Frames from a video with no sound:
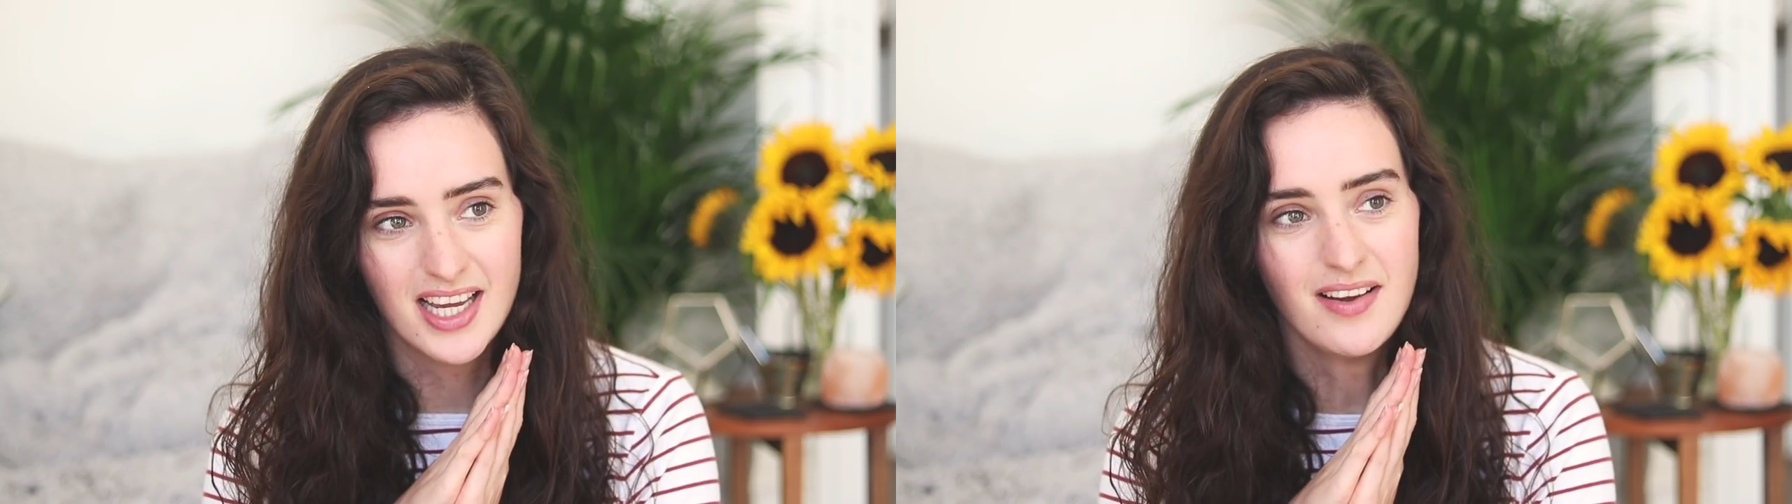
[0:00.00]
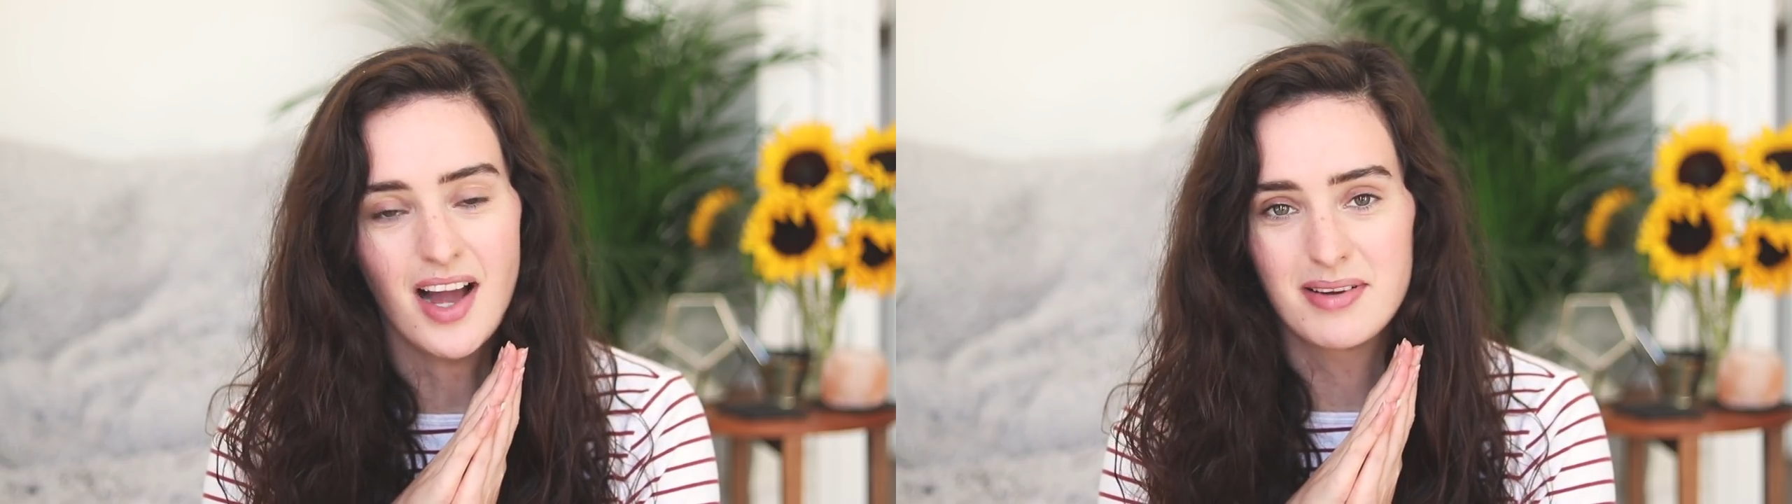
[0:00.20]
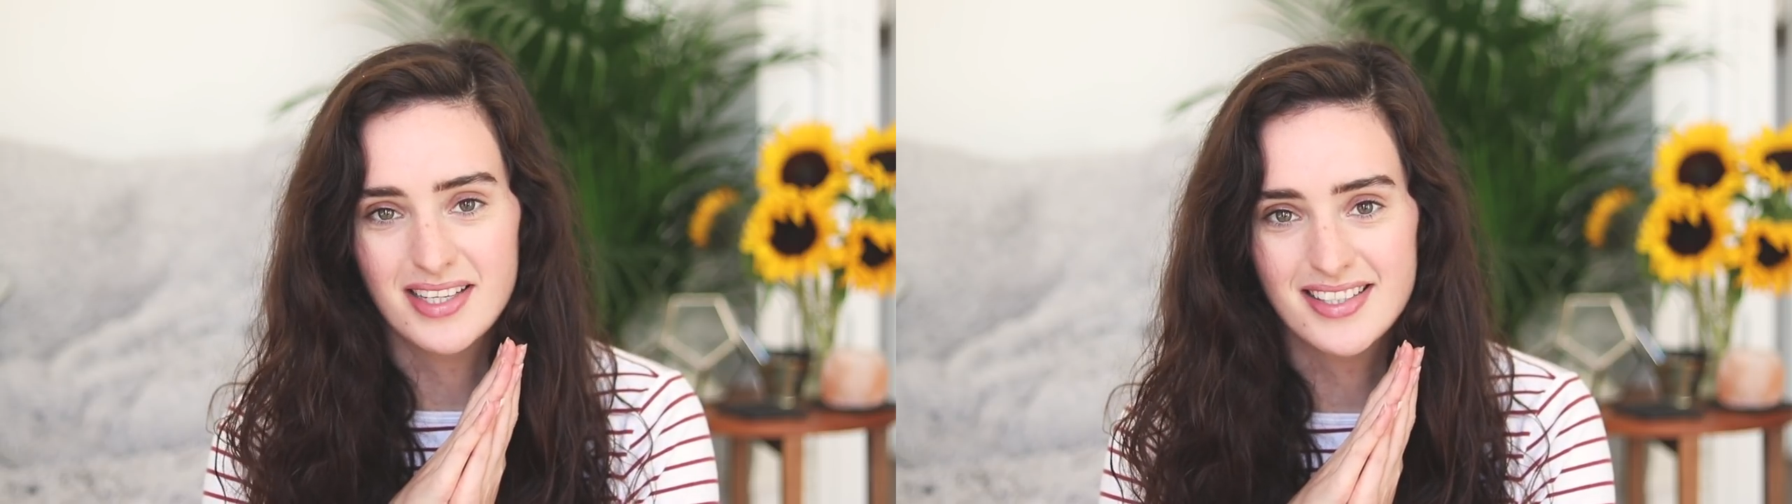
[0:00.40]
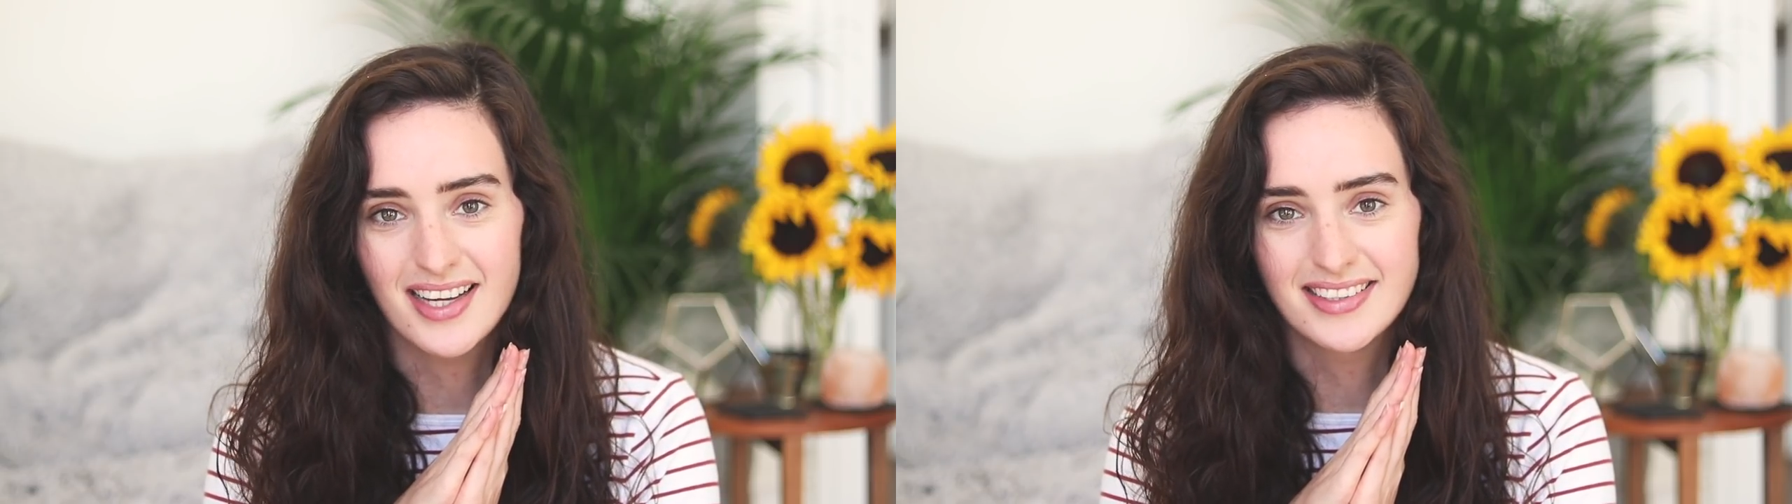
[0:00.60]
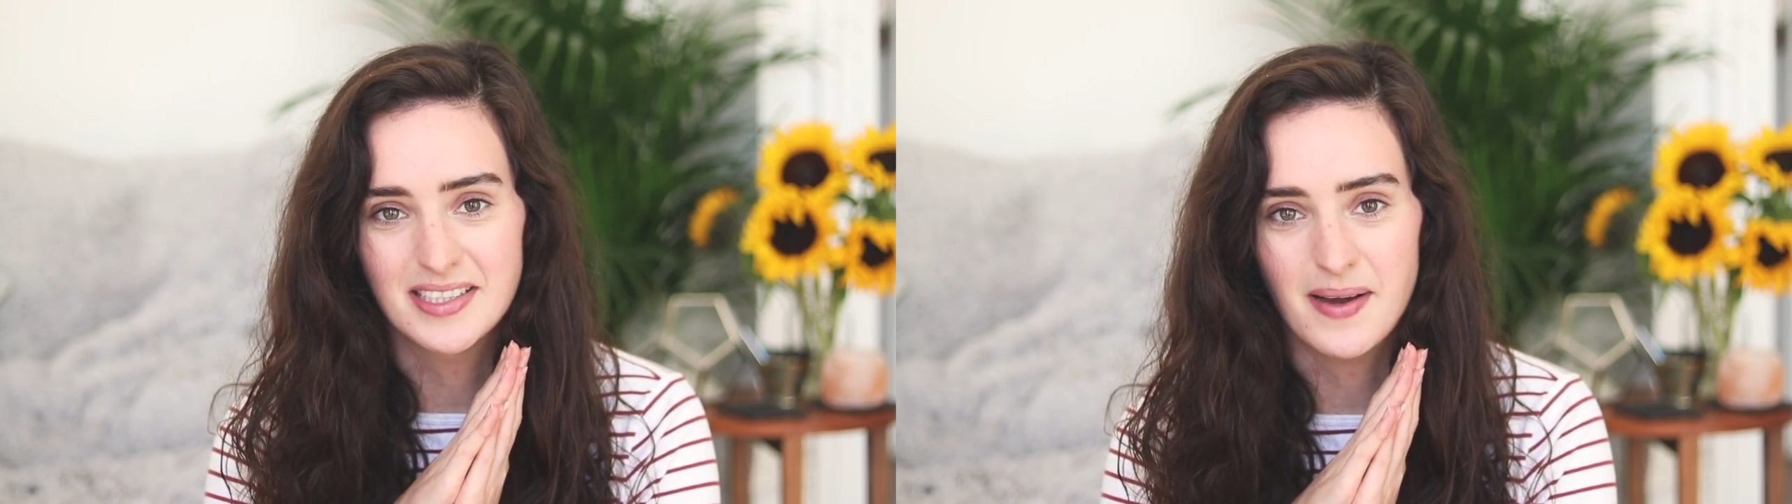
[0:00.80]
I'm
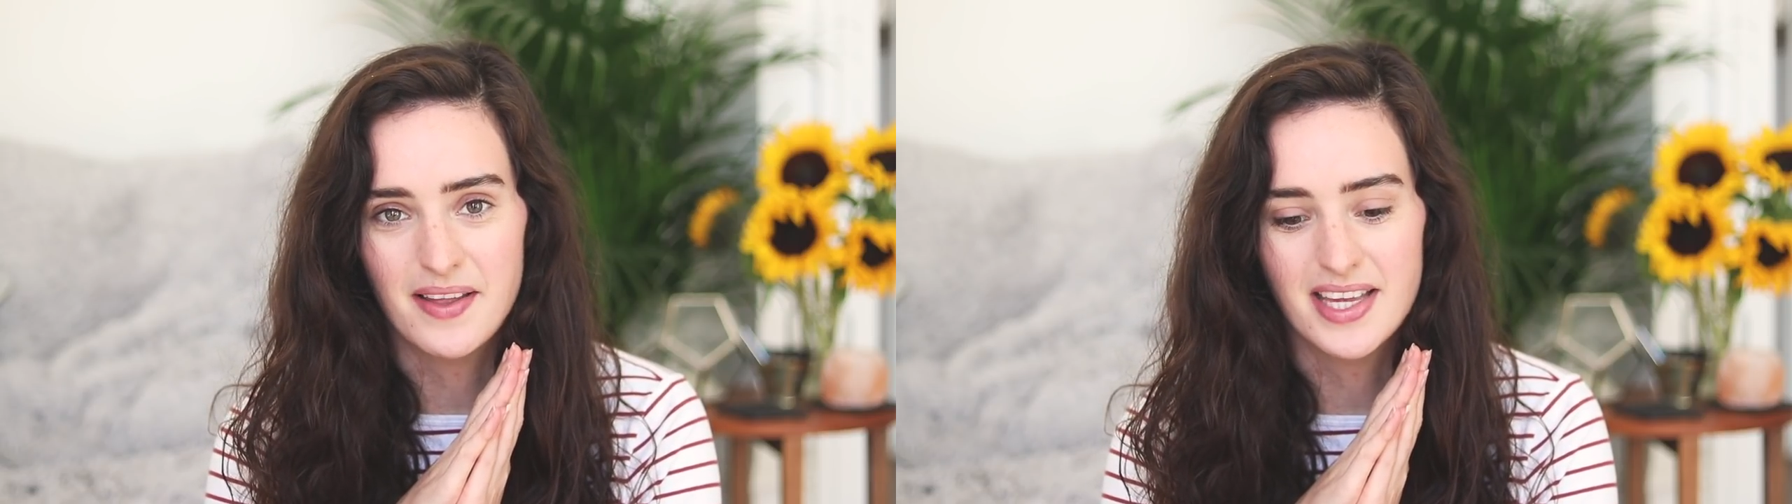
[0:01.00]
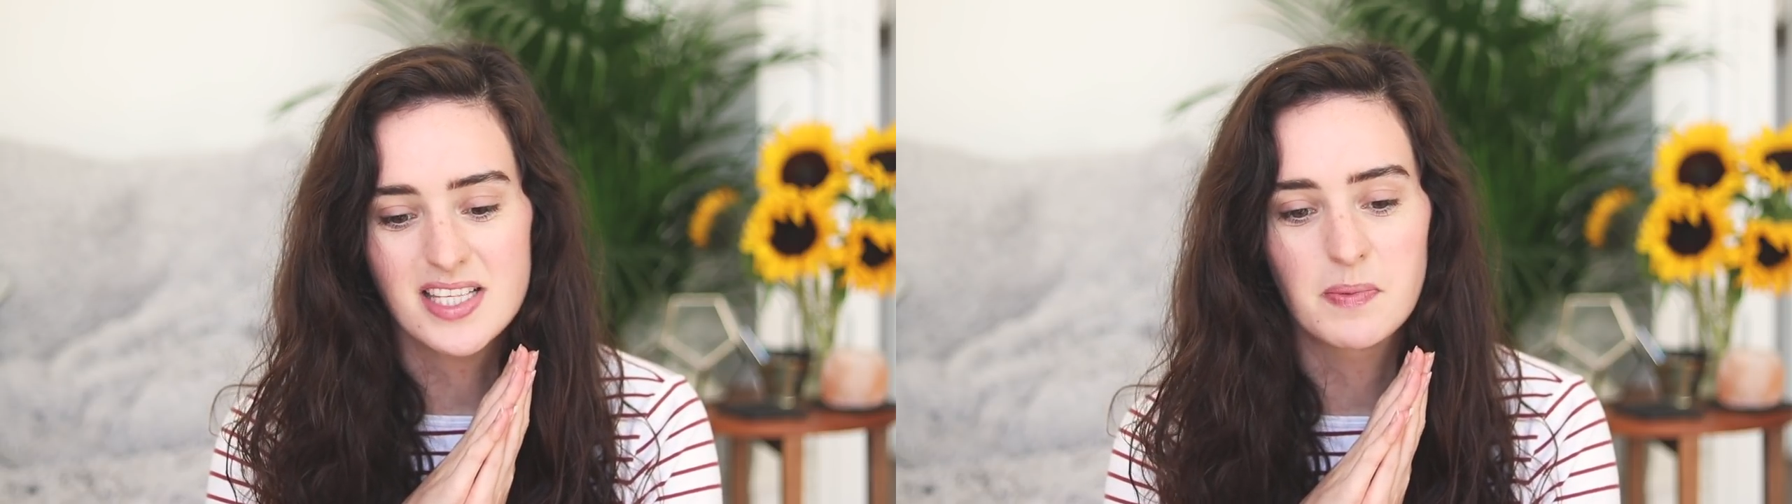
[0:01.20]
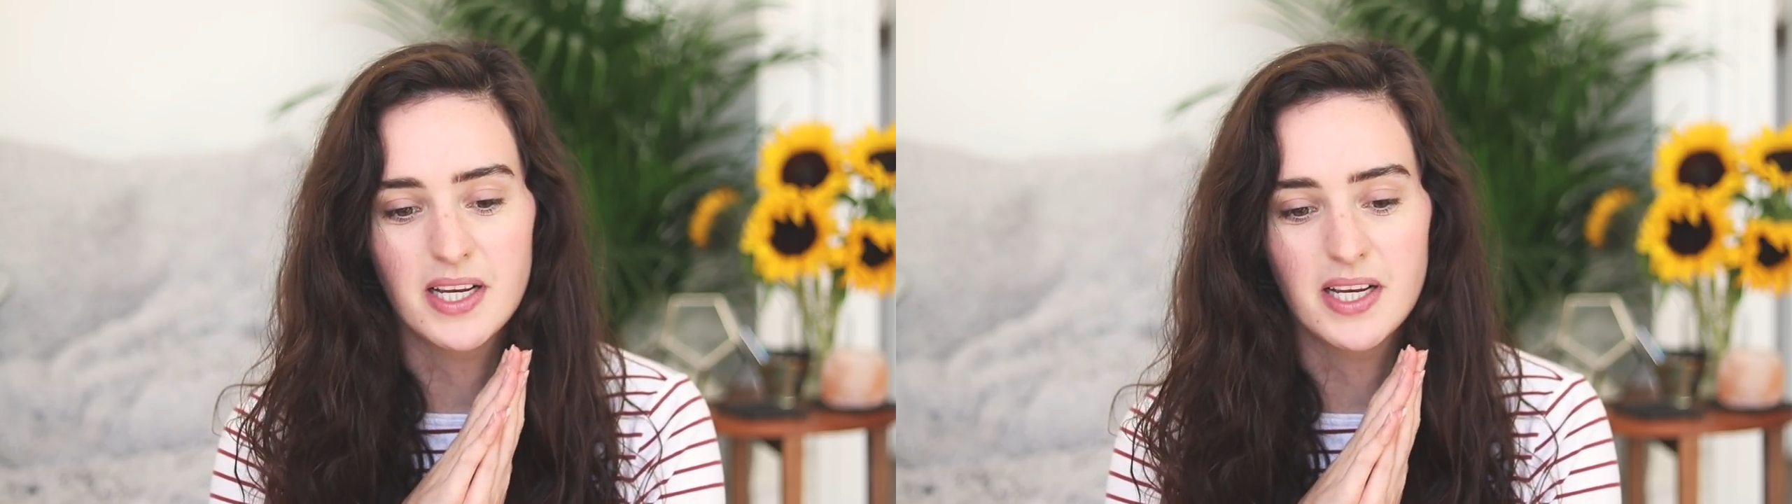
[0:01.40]
excited about this